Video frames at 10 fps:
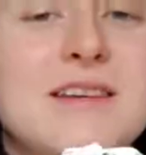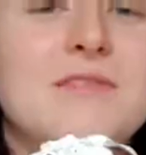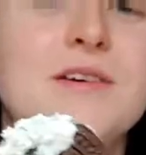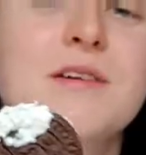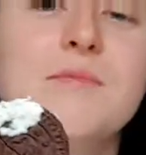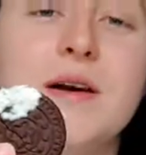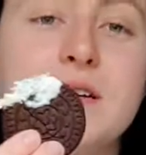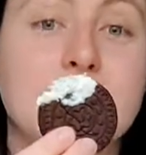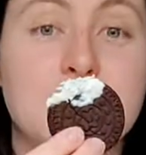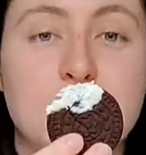see if it
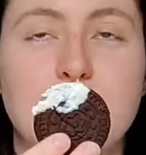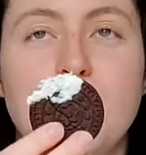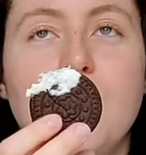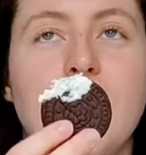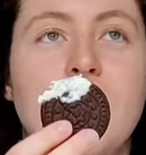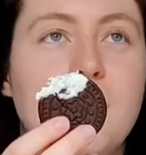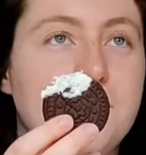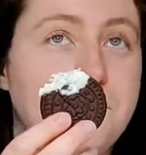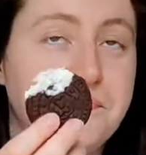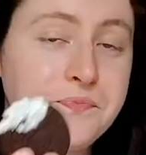compares to
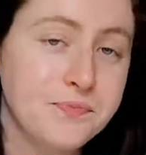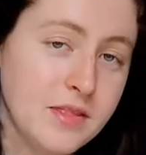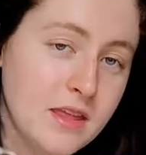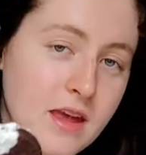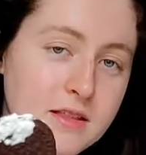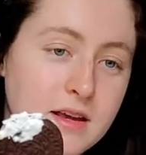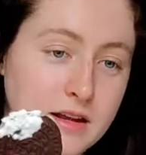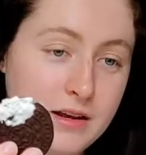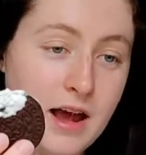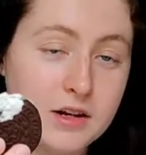
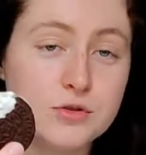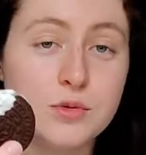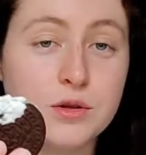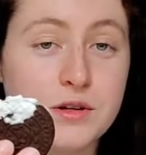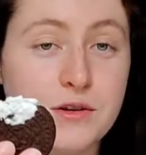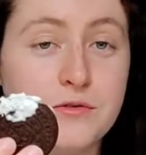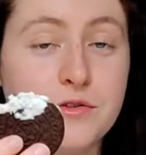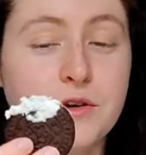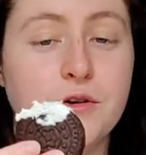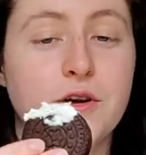the actual
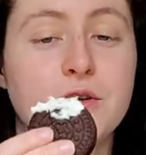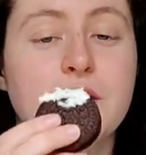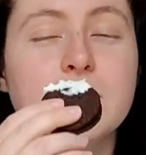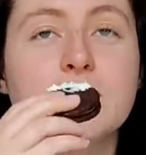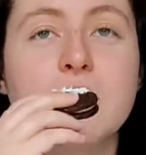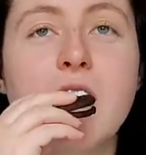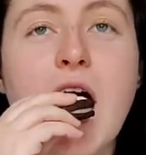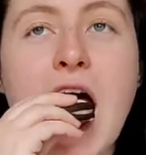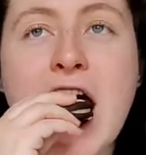gluten-free Oreo that I tried.